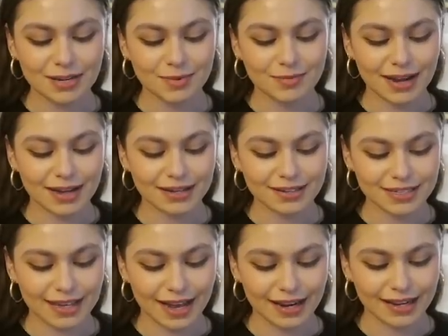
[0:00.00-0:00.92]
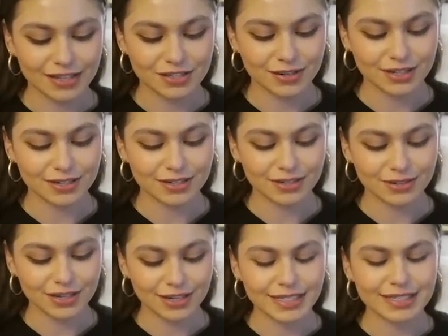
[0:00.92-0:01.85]
to be by your side. Enjoy your new
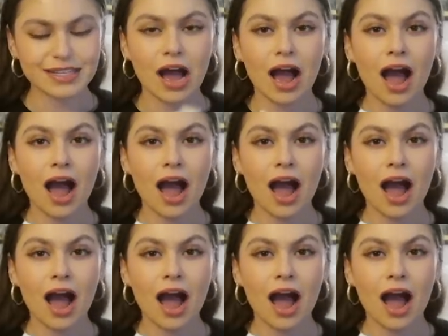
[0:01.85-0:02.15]
goodies.